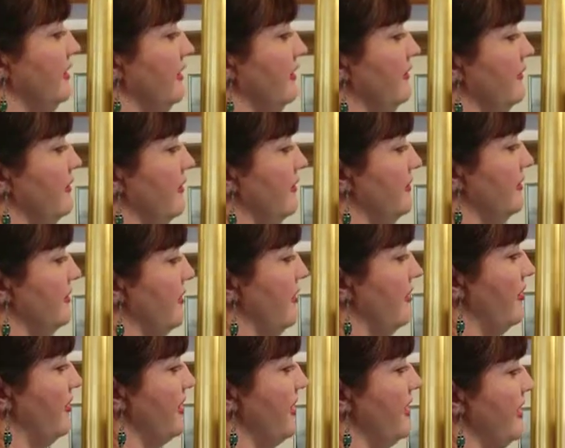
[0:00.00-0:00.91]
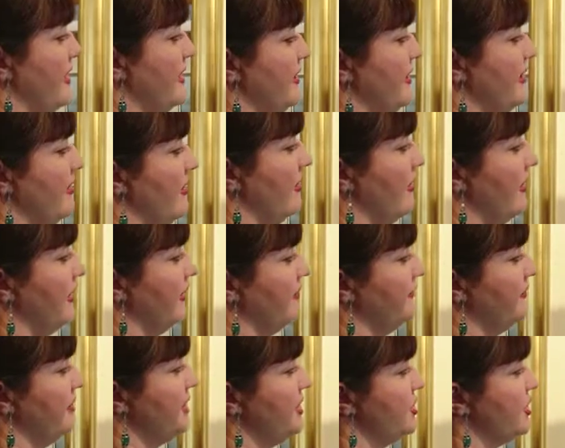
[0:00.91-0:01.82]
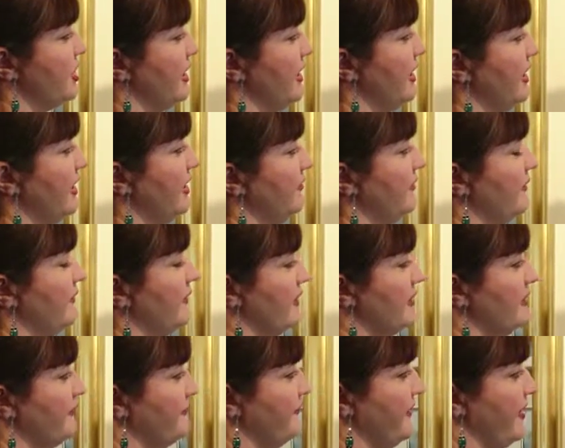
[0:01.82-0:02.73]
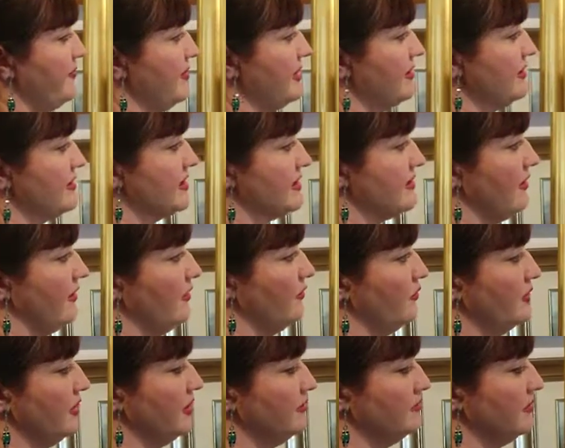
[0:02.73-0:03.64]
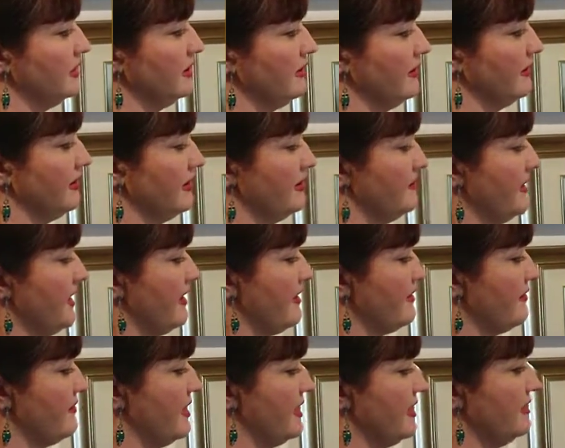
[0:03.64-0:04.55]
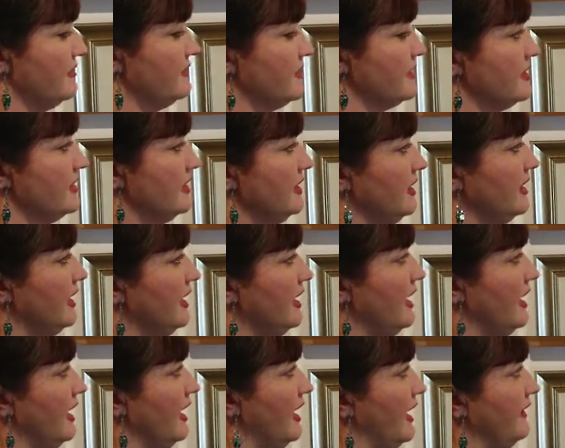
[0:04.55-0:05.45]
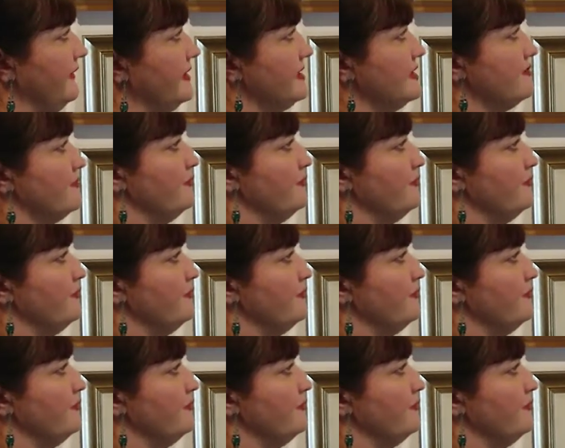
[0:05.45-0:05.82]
You've got the corrugated iron ridge here. We've got the fabulous old windmill in the background. And these